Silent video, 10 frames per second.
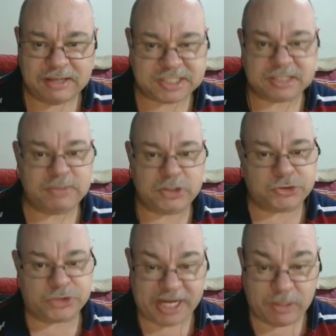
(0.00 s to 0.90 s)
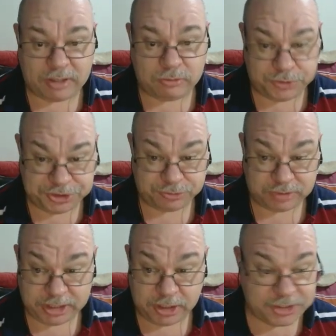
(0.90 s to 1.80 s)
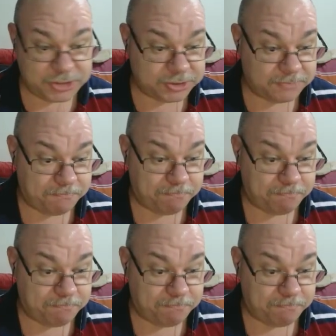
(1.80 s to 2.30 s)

This can be used on anyone, which is really nice.